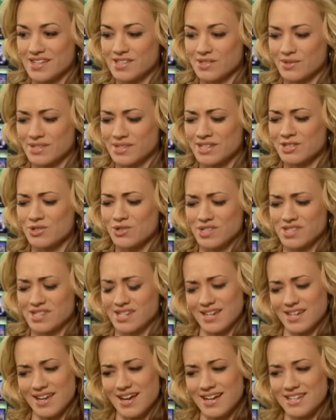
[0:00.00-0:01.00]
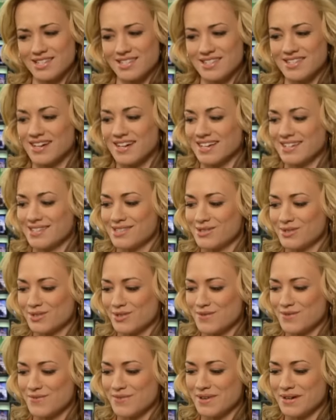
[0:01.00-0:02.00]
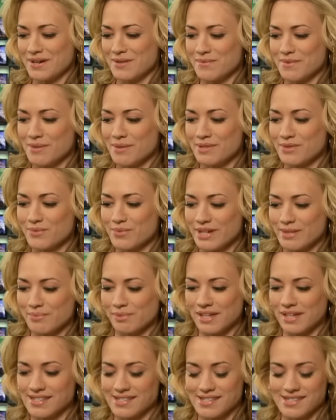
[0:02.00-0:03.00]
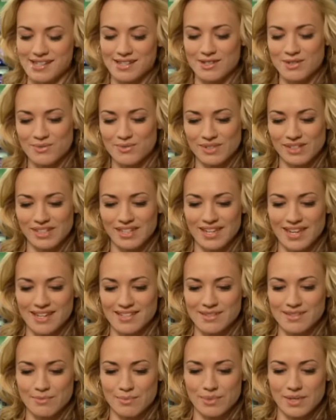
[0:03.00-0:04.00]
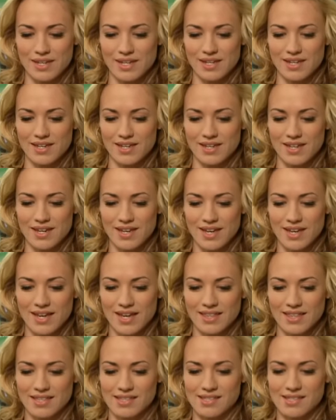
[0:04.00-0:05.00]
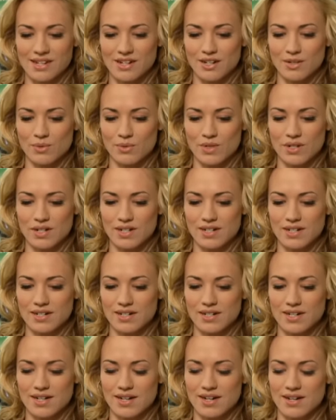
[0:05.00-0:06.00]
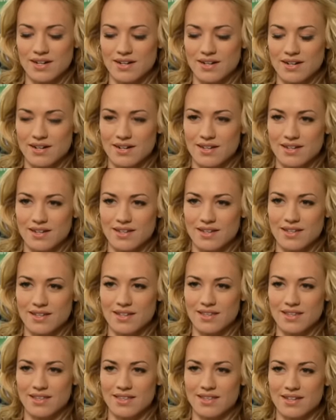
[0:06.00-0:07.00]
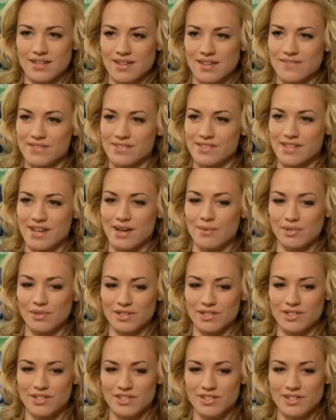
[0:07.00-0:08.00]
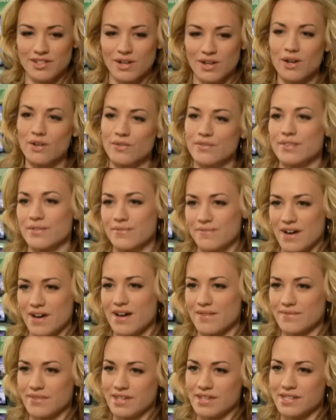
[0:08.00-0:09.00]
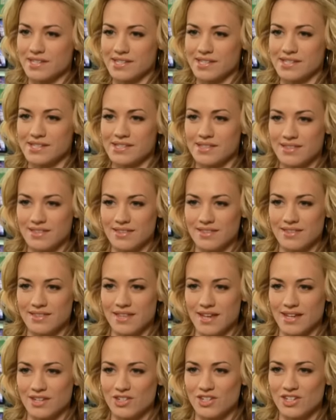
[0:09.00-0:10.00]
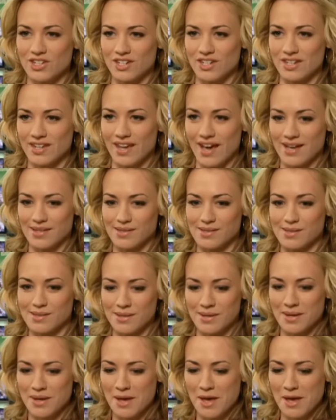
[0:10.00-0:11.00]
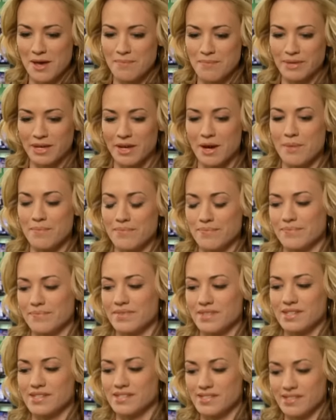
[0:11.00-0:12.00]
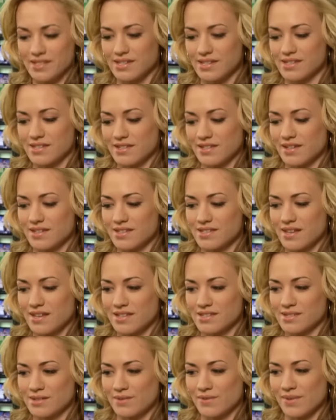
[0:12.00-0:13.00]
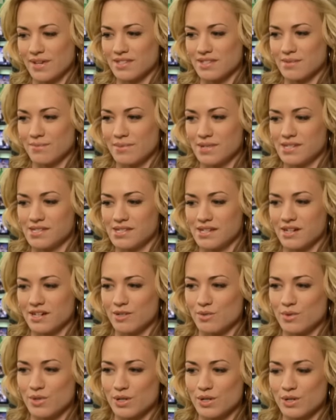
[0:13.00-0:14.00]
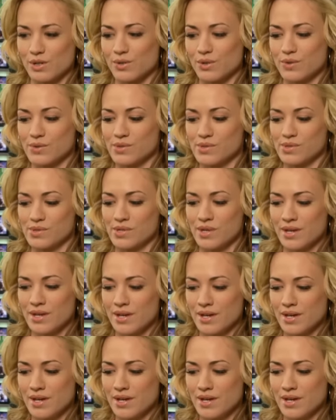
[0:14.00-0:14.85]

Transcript: so it's interesting. I, I sort of um, I'm in a weird place because I don't really get to be the Sarah Walker uh, that I've established over the five years that she has become this season. I, I sort of get to be Sarah Walker who's